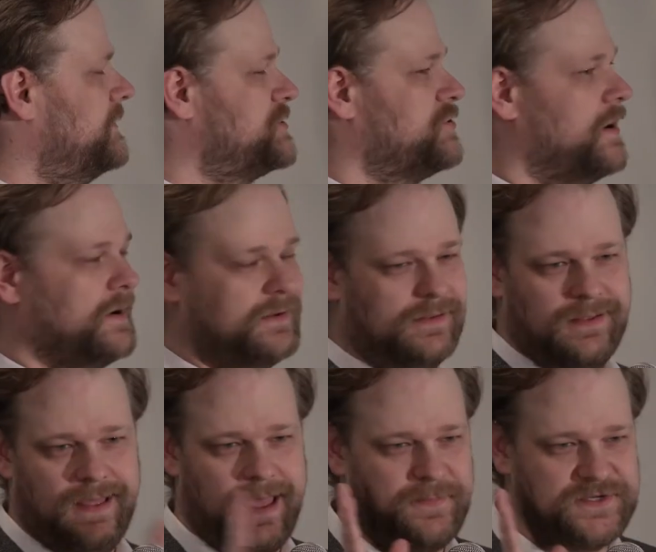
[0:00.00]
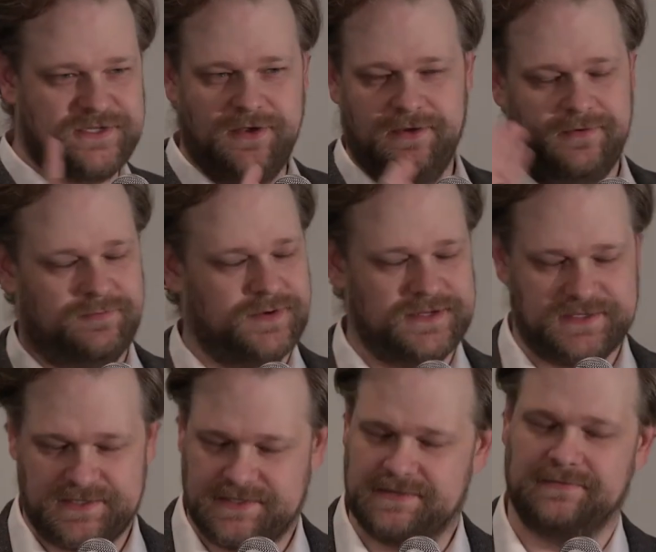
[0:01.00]
the Tronc episode
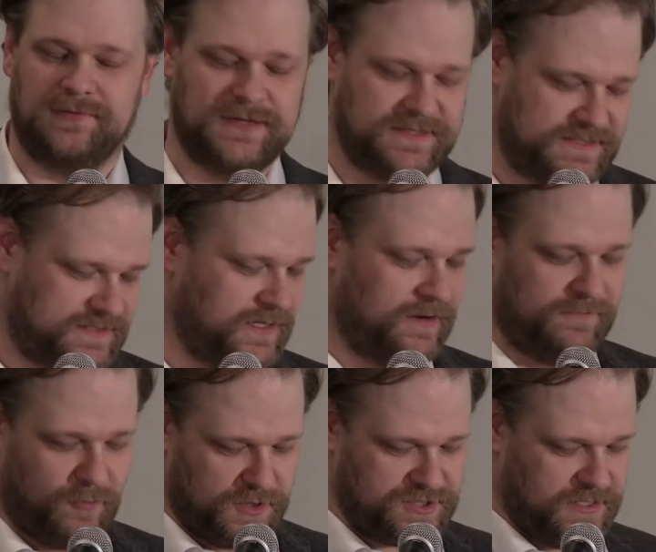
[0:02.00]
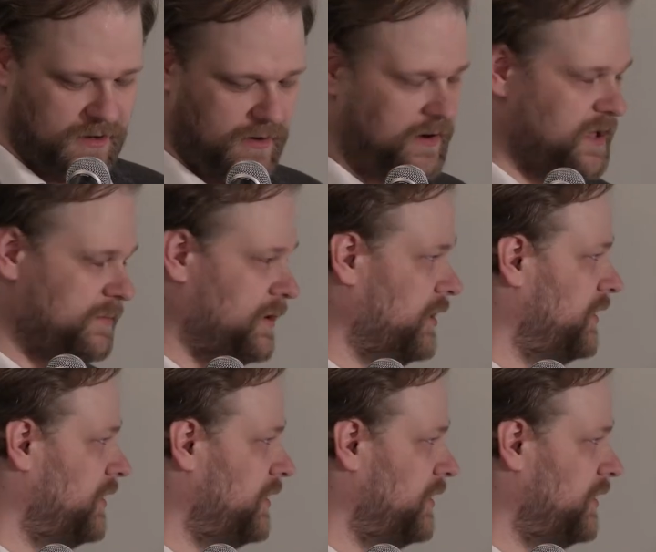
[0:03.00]
was was unfortunate on a,